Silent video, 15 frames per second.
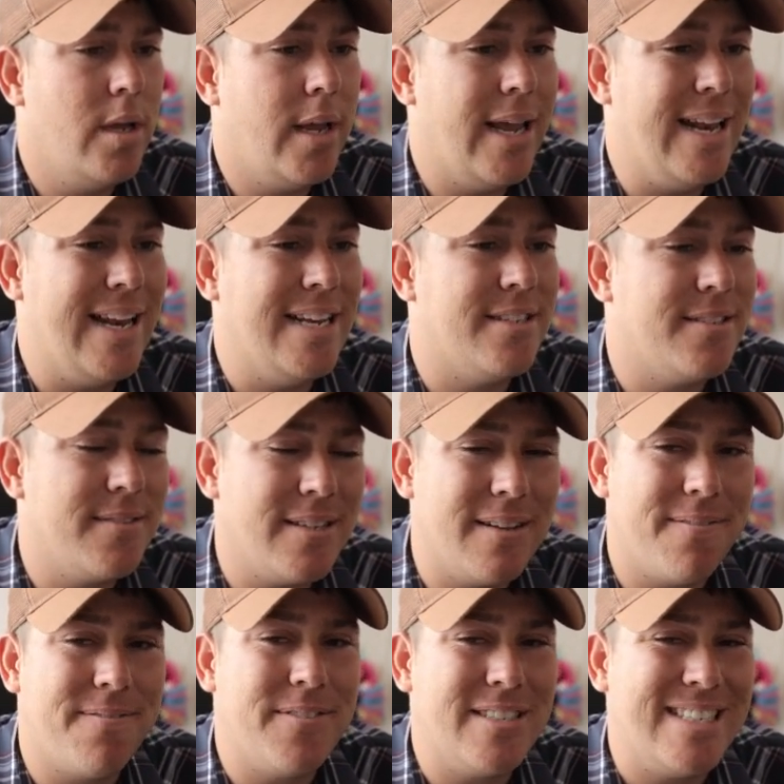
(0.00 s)
He needs
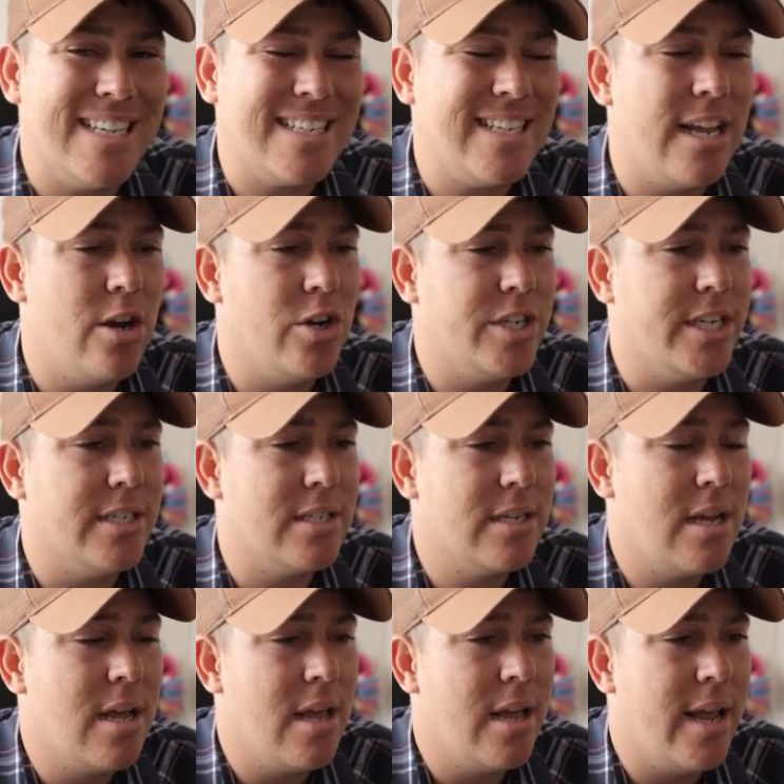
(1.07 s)
6 energies
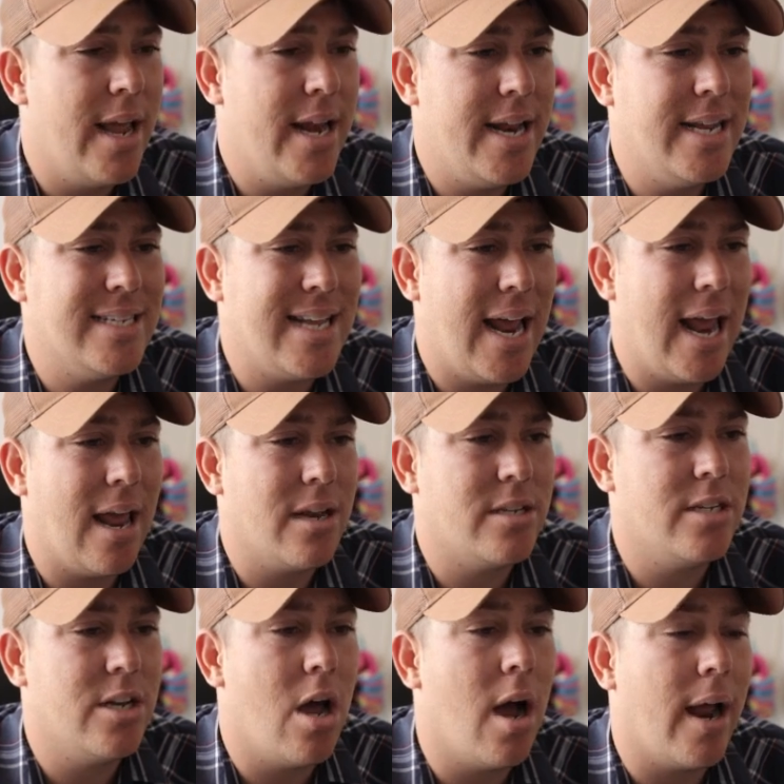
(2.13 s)
in his hand
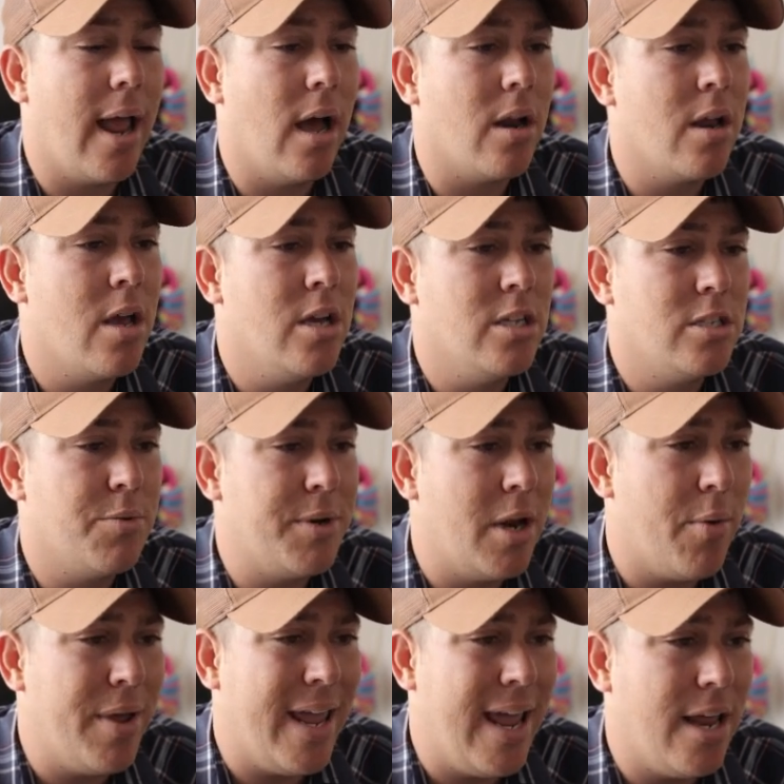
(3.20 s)
to knock out. So we
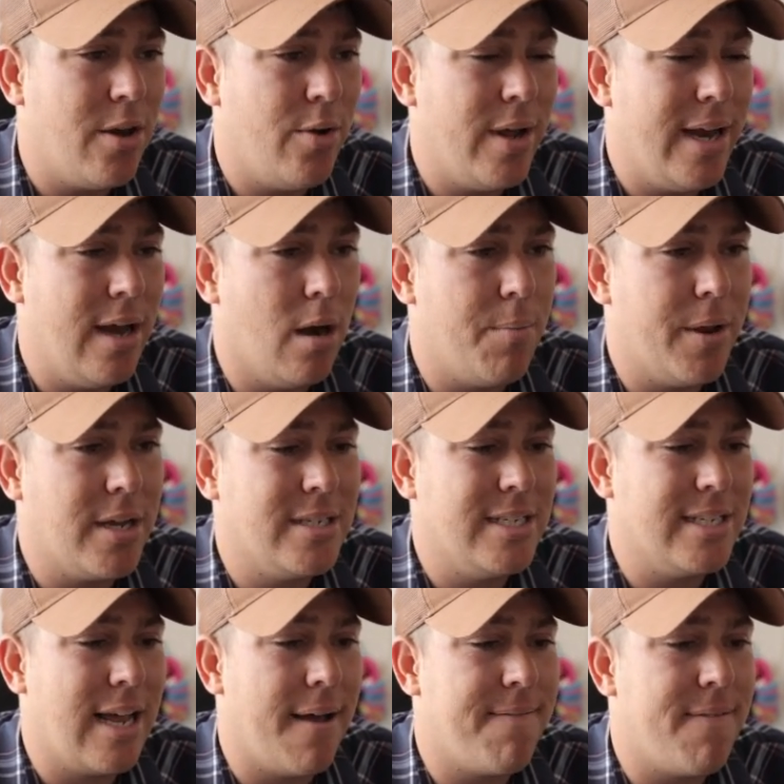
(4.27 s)
know he can't do it here because
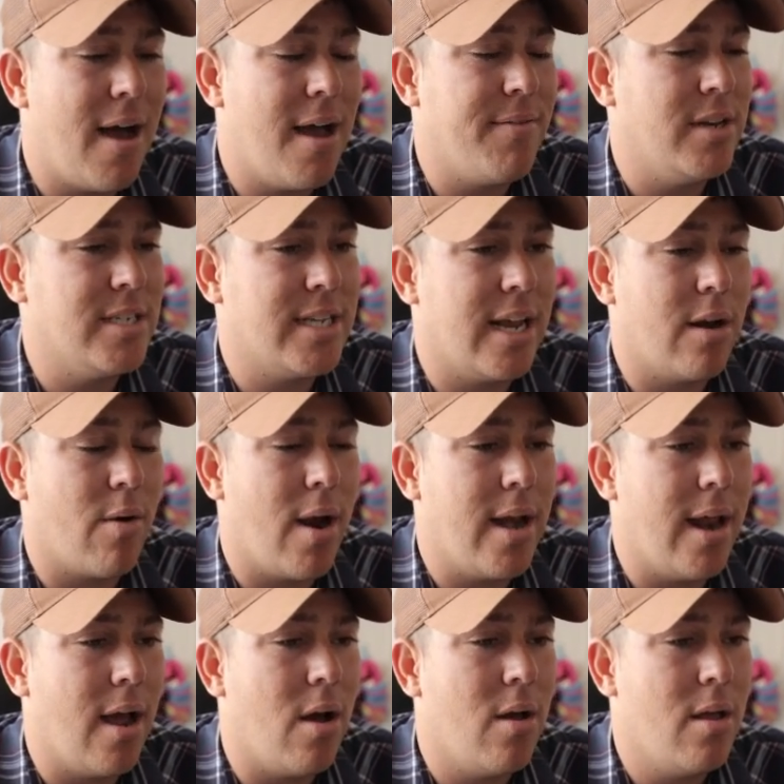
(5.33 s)
he's got 5 in his hand right
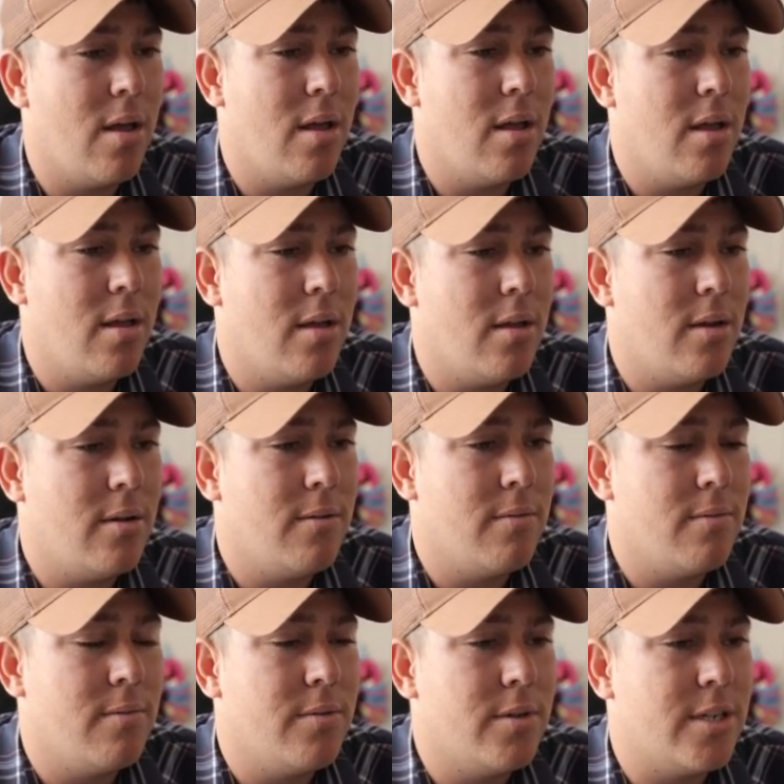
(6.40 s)
now.
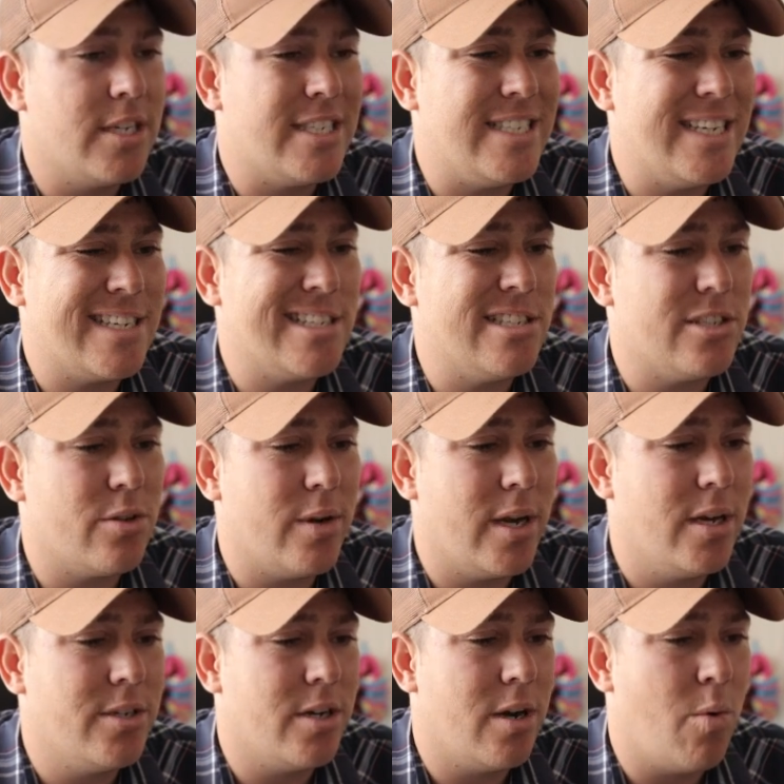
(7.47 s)
Because 6 is
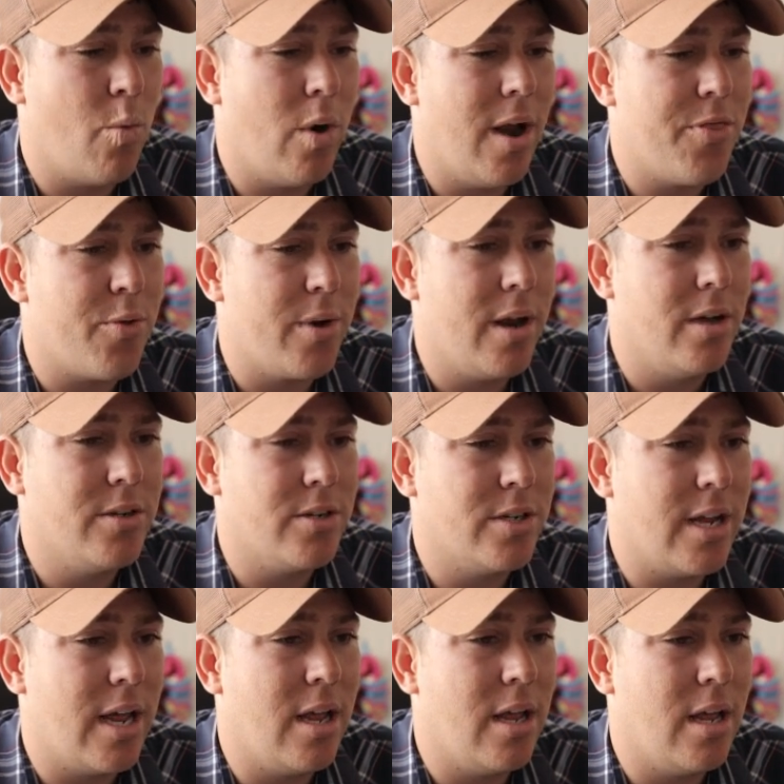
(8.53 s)
300, and we're at
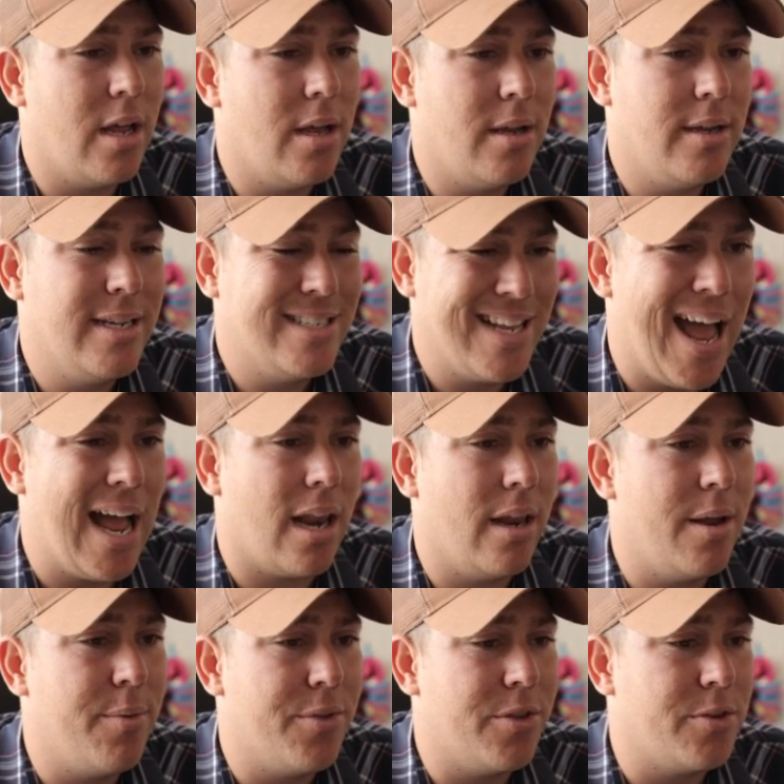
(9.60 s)
300
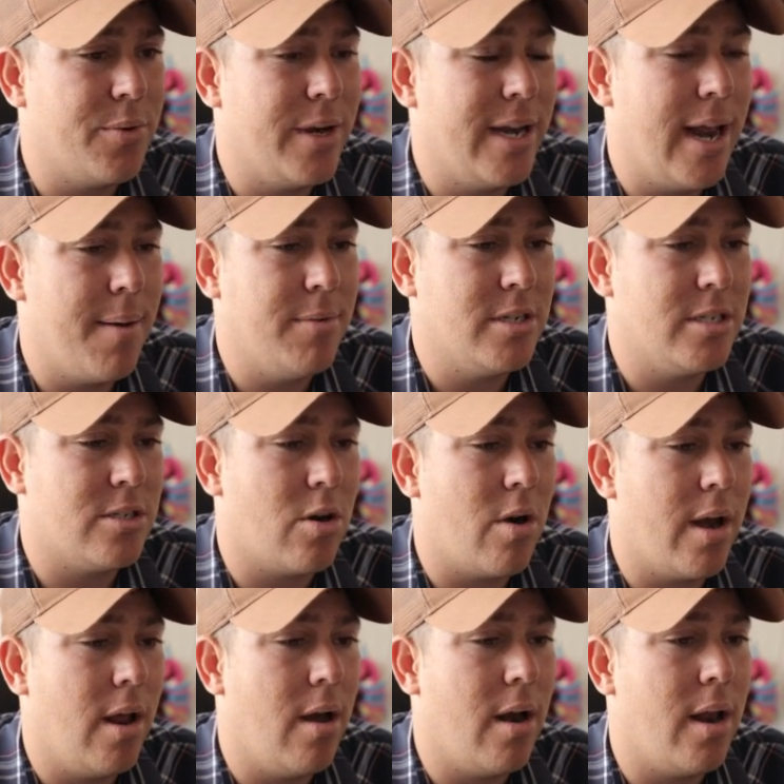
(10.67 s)
exactly with the 20 damage that's
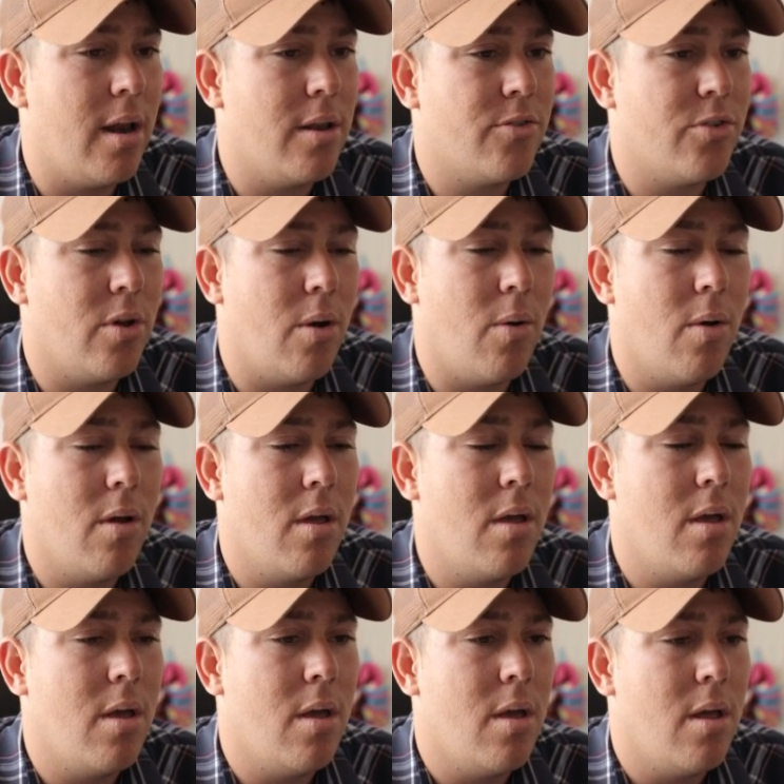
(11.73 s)
already on it. So,
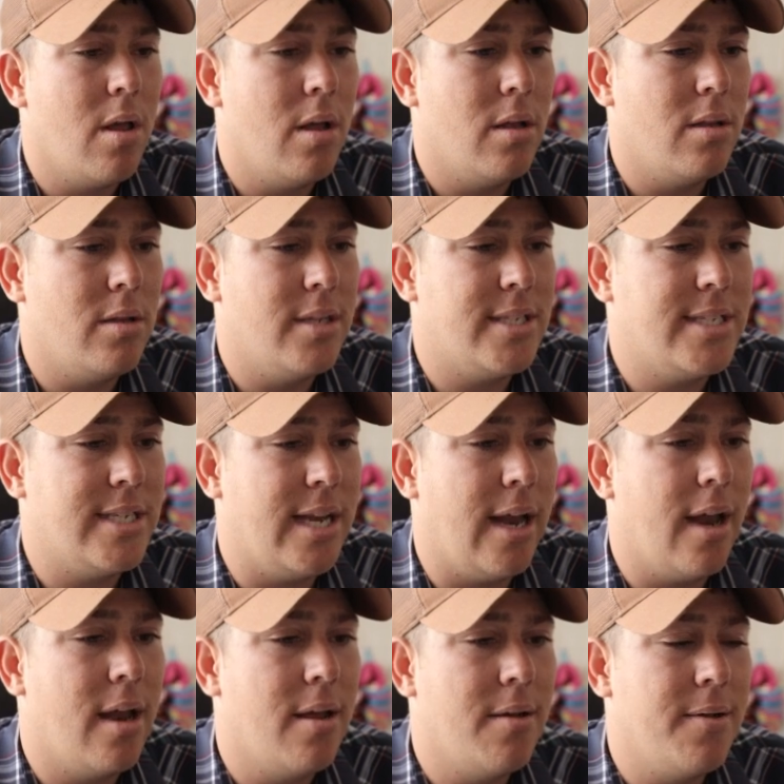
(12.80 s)
let's see.